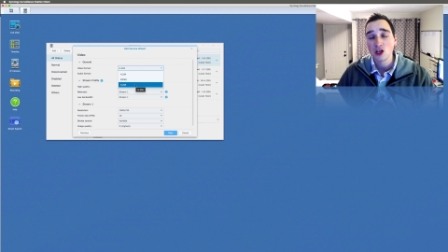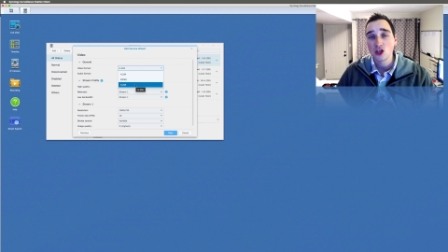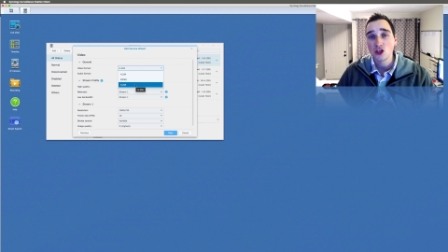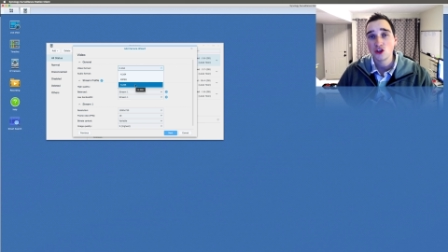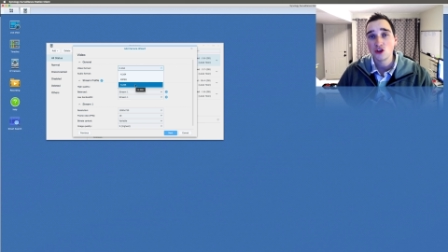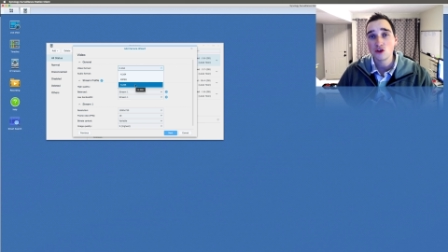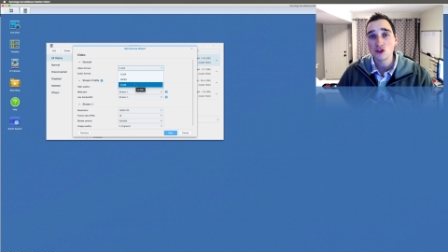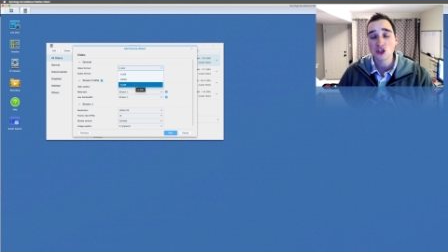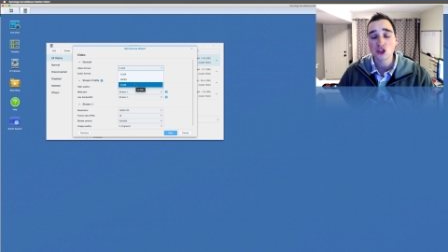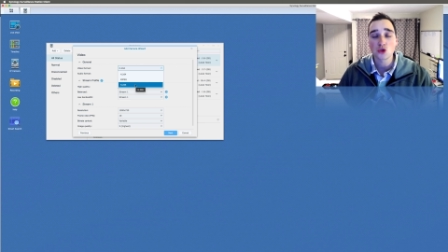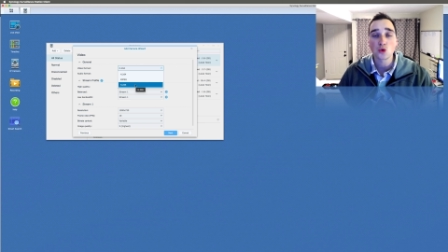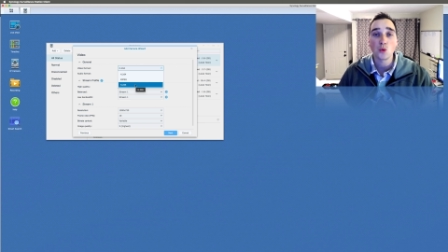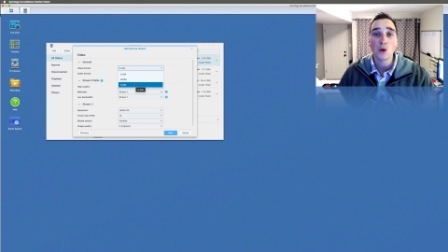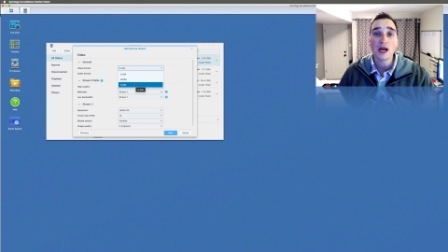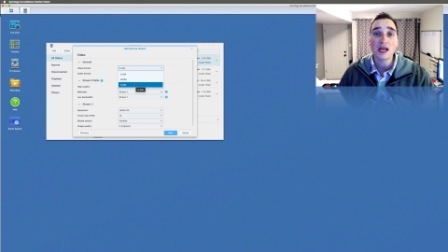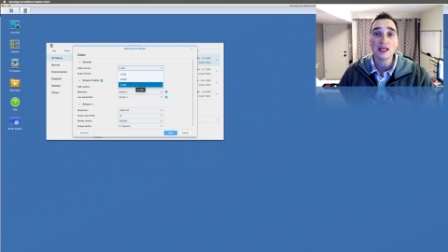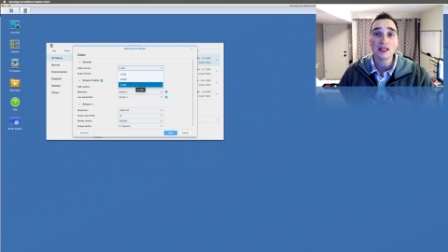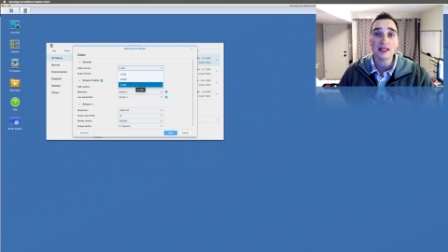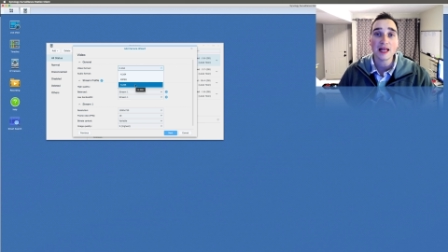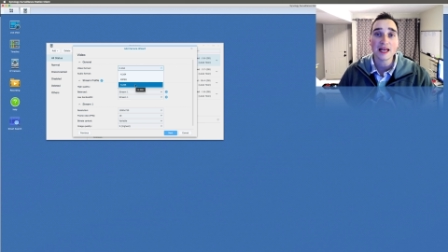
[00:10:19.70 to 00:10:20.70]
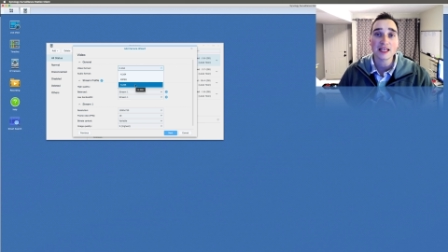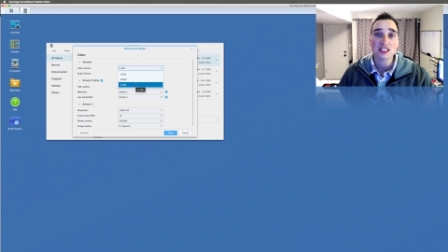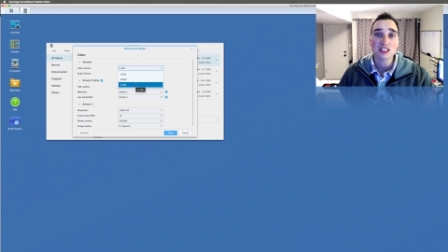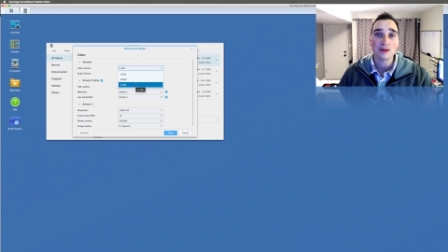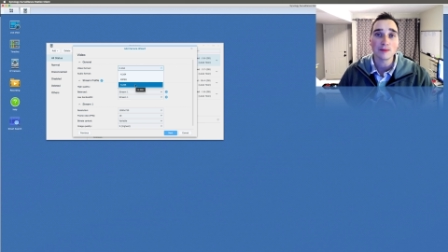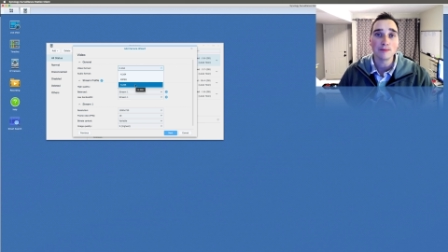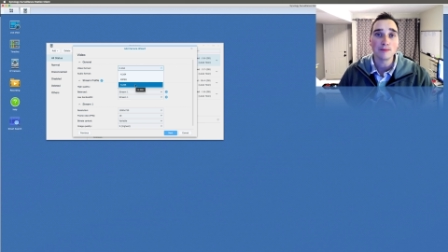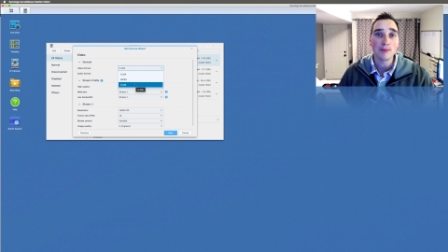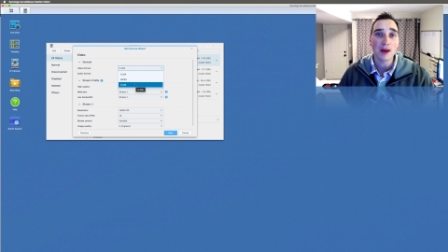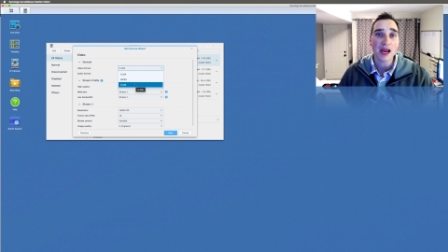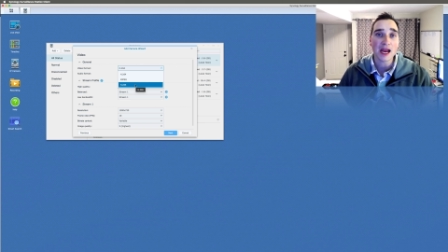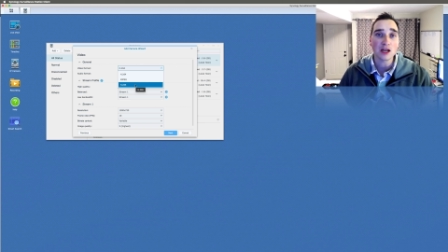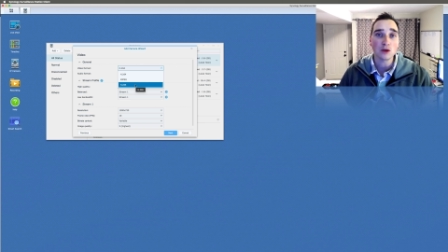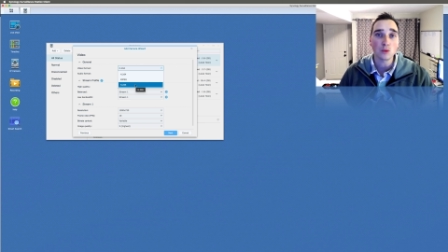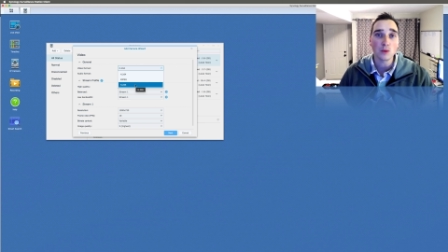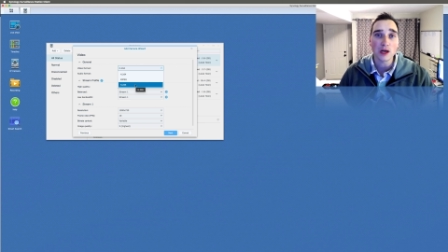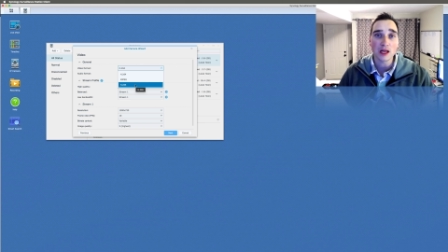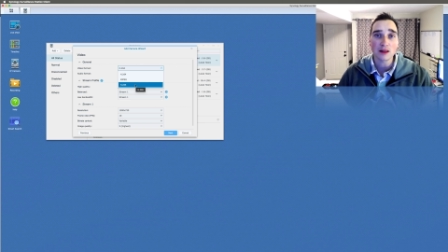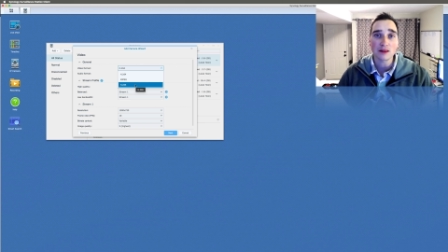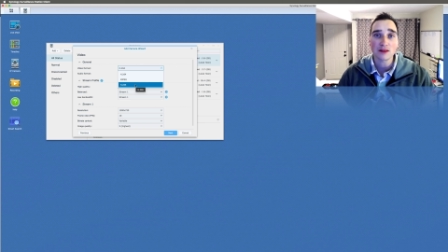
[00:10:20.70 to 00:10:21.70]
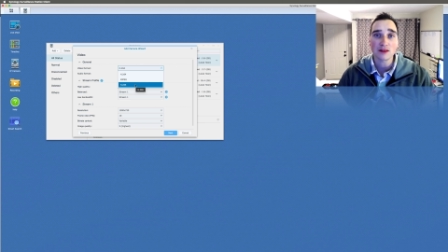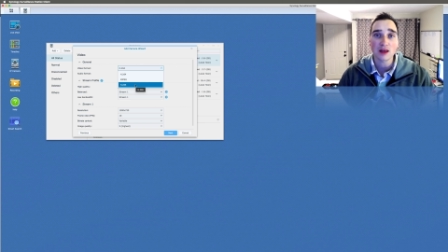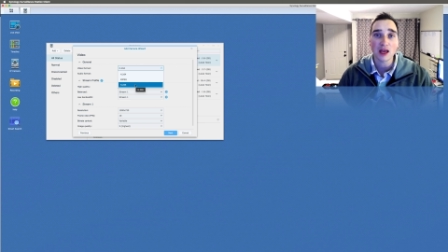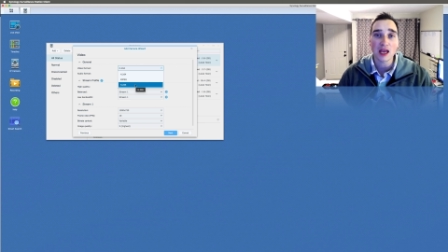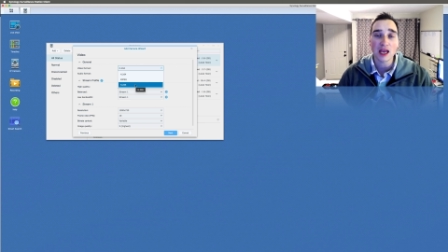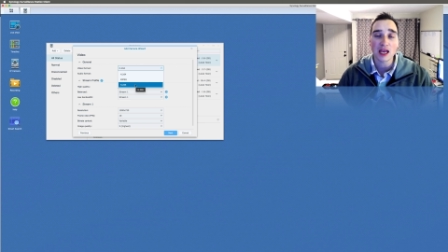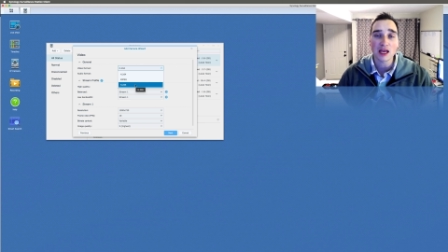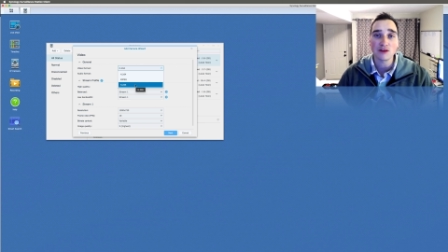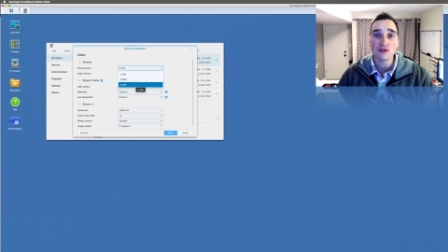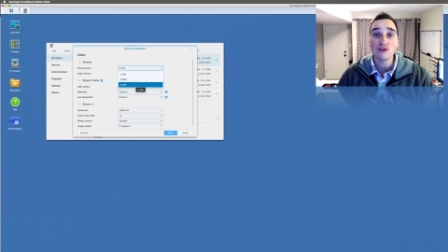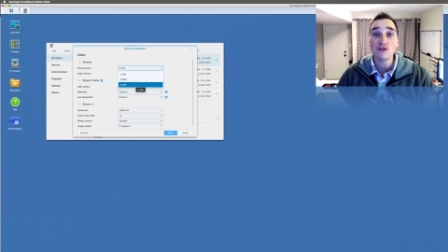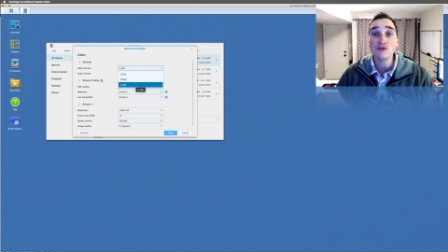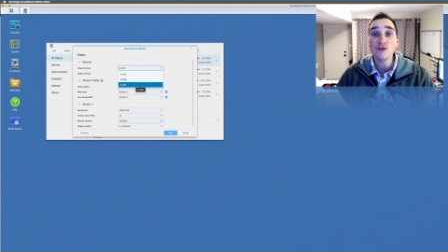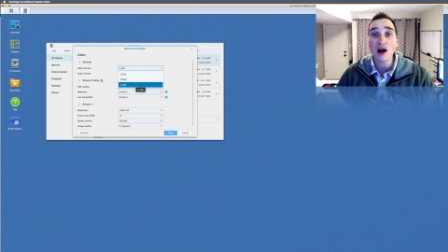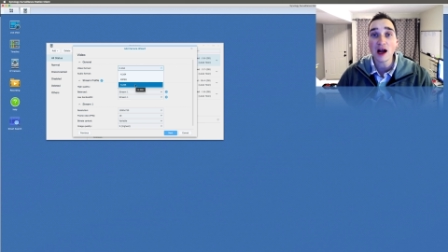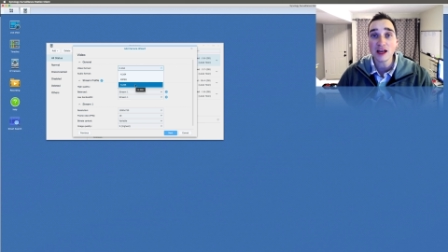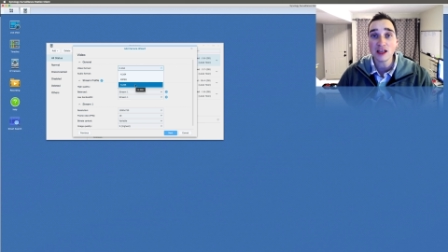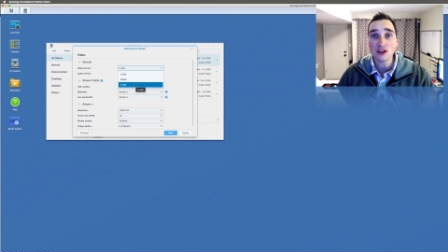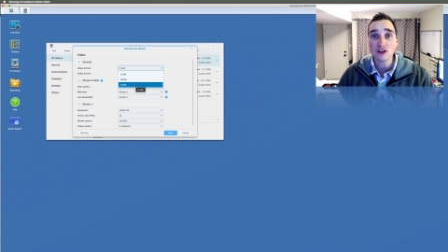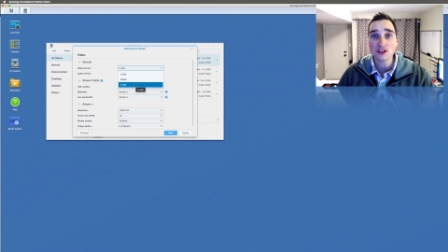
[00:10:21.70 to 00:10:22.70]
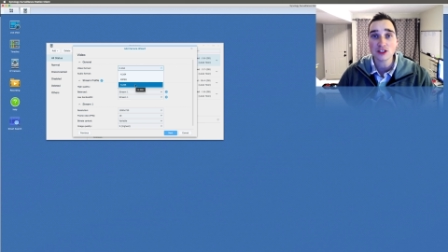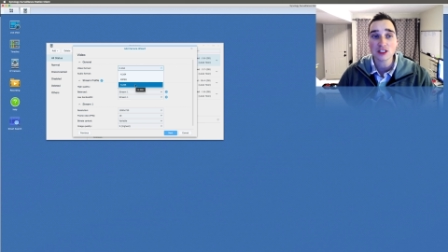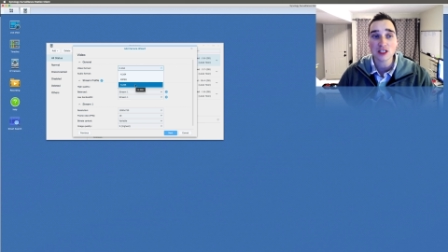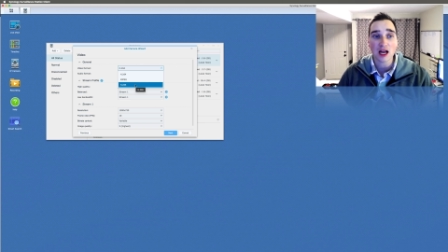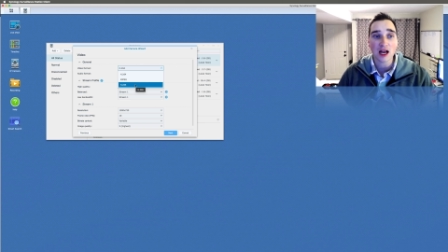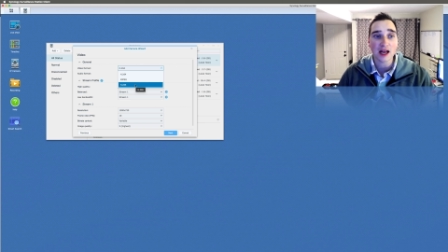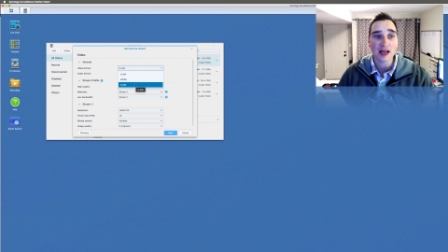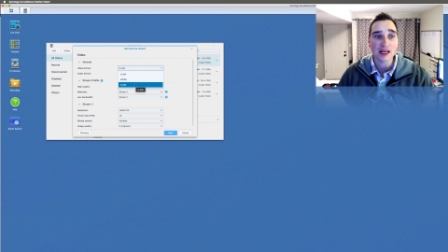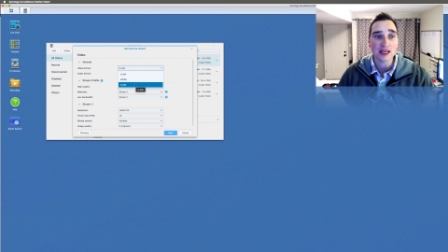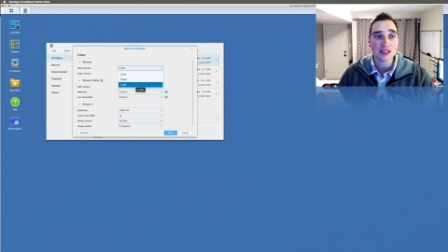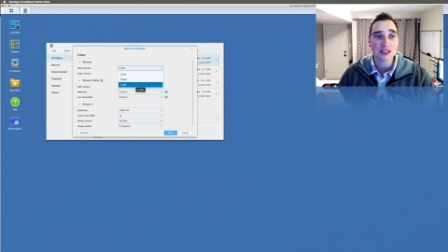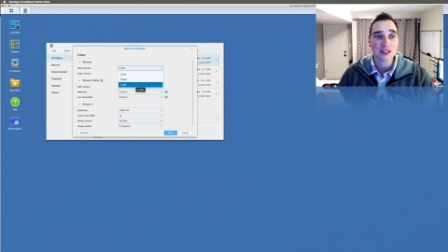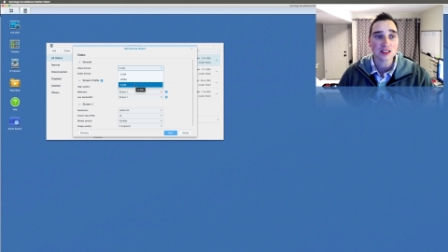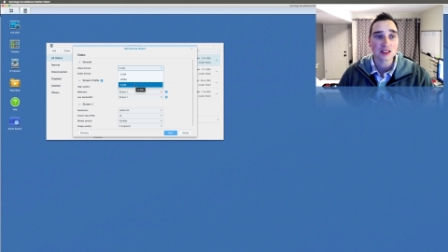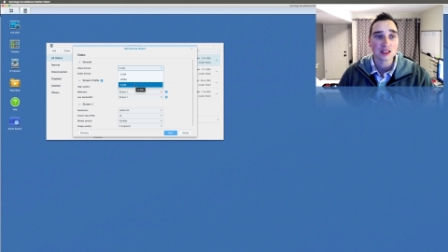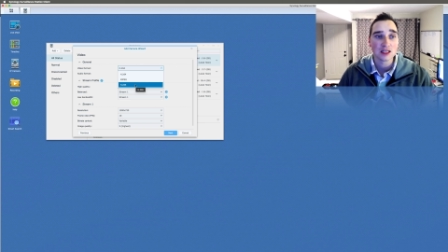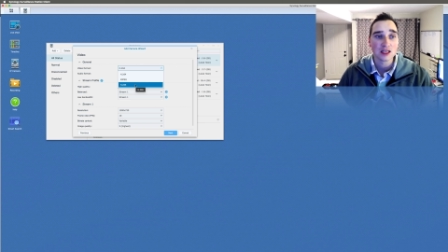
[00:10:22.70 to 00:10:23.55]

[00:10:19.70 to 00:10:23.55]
uses way less bandwidth and file size